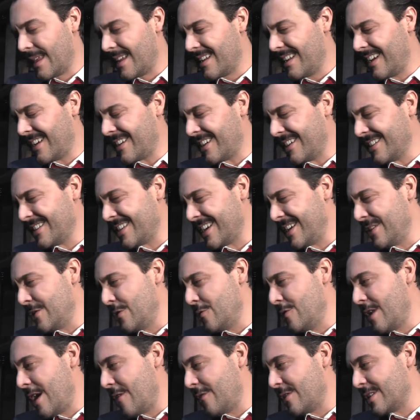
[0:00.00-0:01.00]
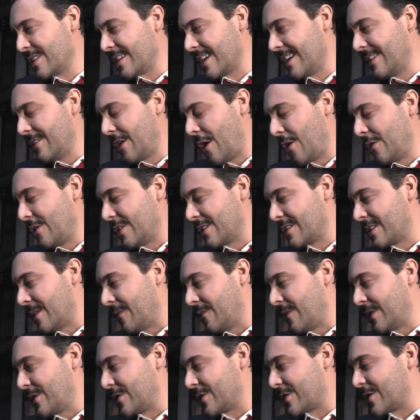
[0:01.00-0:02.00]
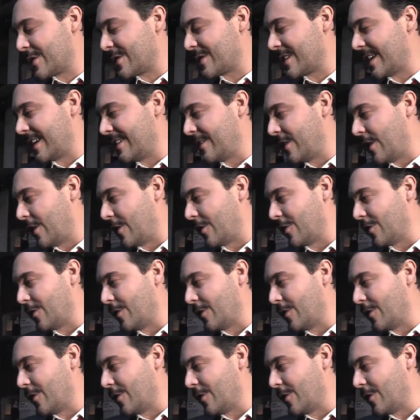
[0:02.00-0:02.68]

like I say, you never say no to something just to say no.